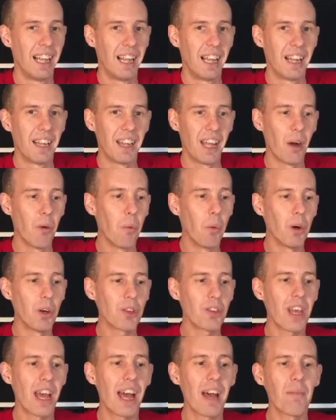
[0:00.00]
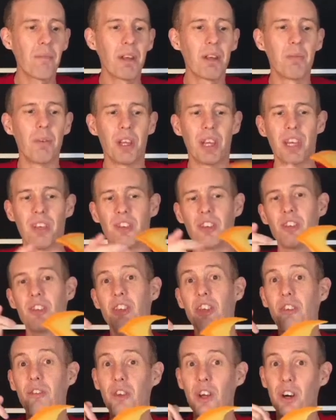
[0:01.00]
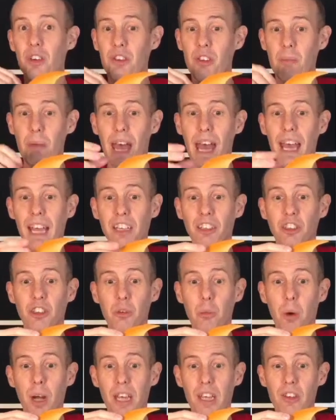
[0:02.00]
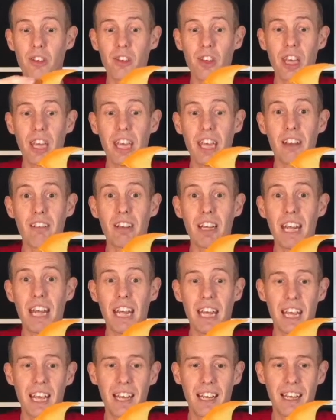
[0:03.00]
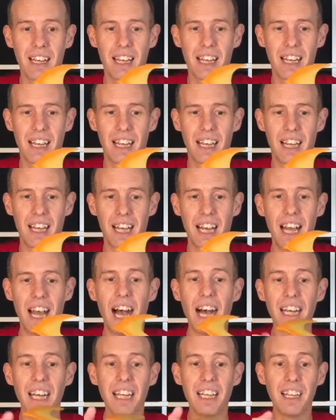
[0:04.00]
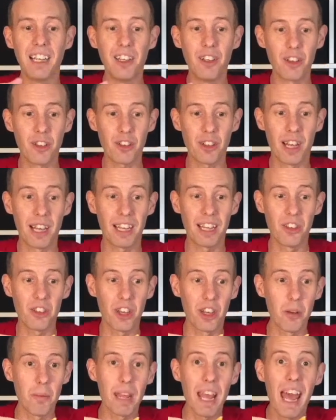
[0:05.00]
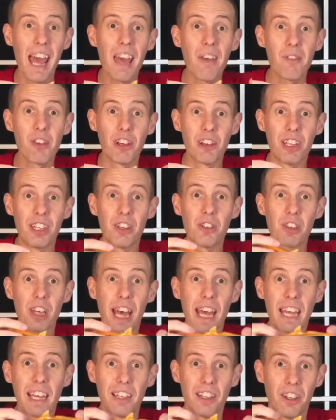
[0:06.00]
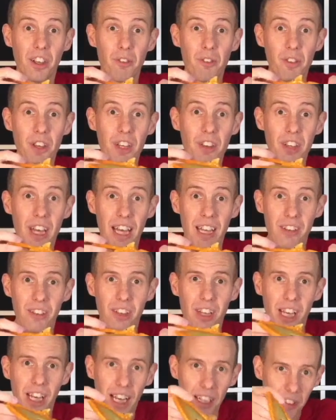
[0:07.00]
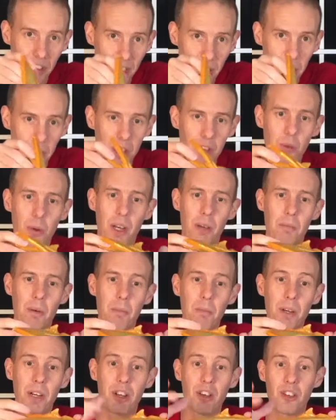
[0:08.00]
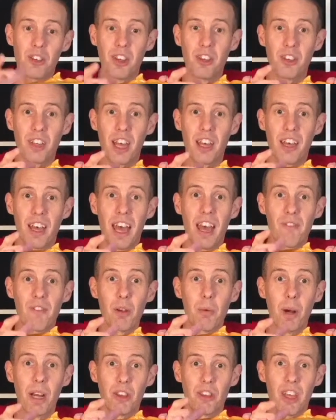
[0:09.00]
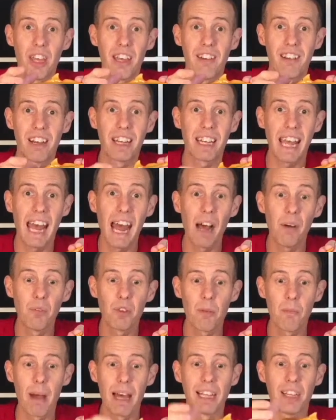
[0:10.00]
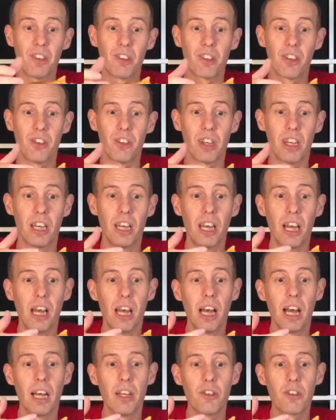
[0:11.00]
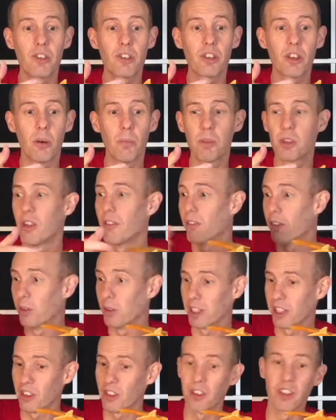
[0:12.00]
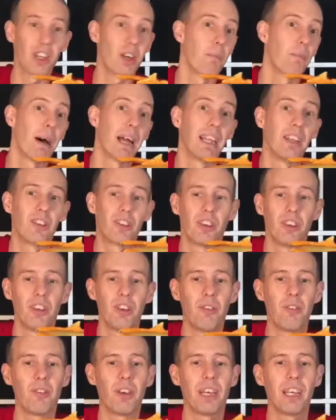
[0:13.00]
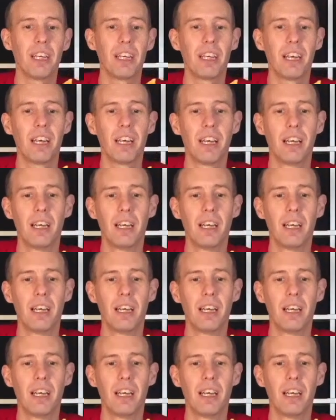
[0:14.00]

Now what's happening with this is you've got some extra weights here and here, and it looks like it's going to be heavier at the tail and the feet end and tip this way, but because these heavy weights are here, it counterbalances it and stops it falling. So you can balance it on your finger,